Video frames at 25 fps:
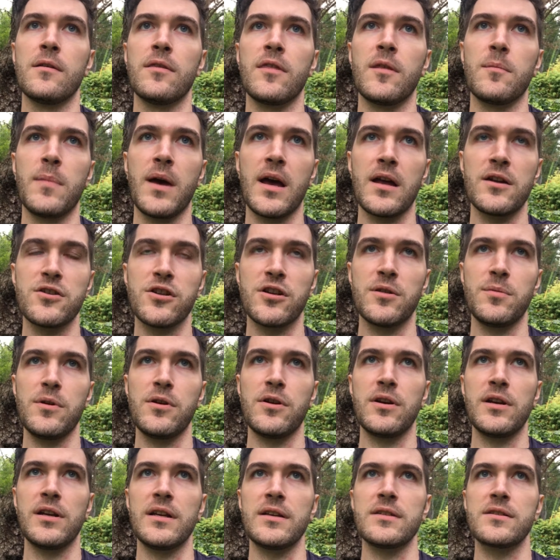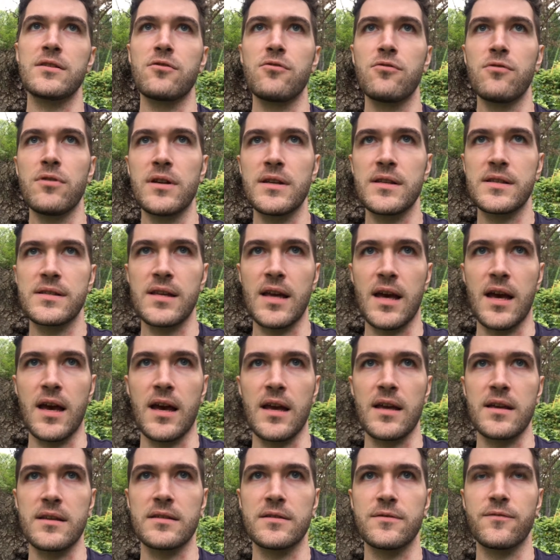the magic community is
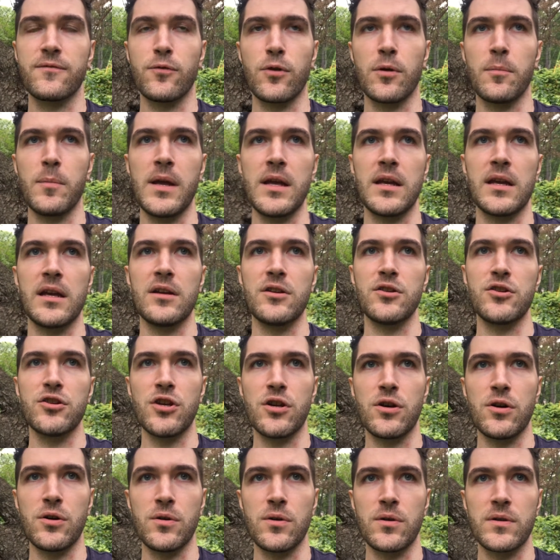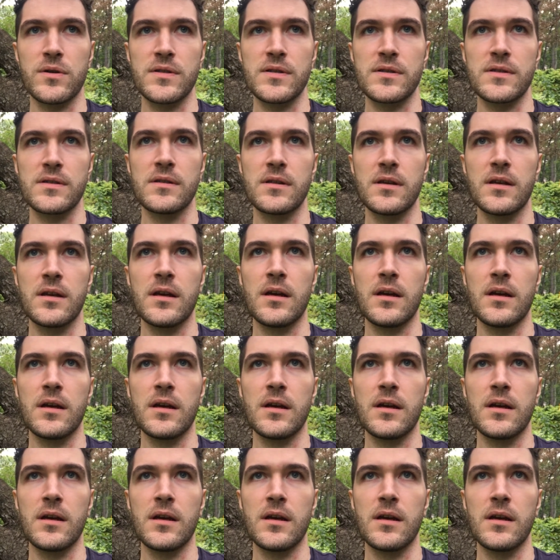criticized for making jokes,